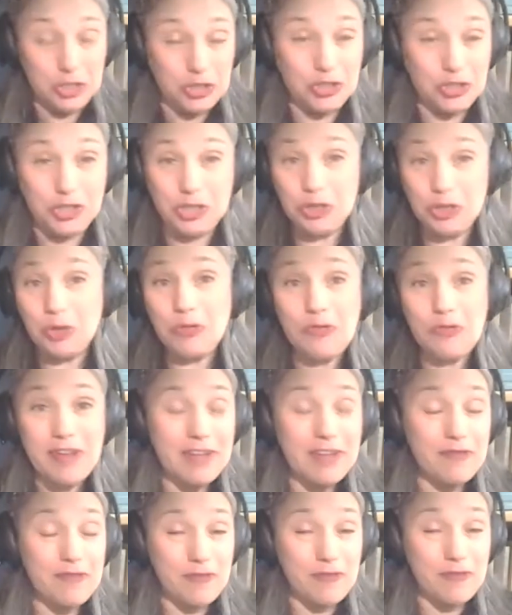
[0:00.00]

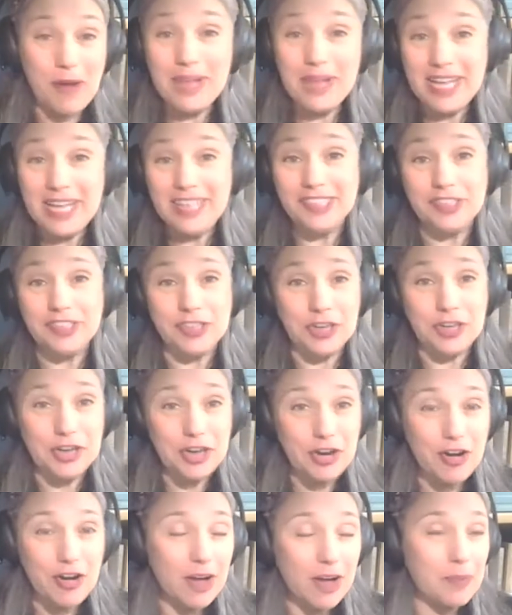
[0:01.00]
Jewry from Eastern
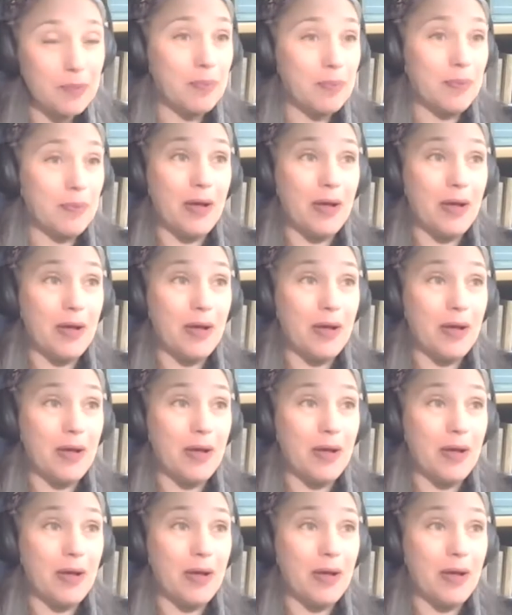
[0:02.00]
Europe,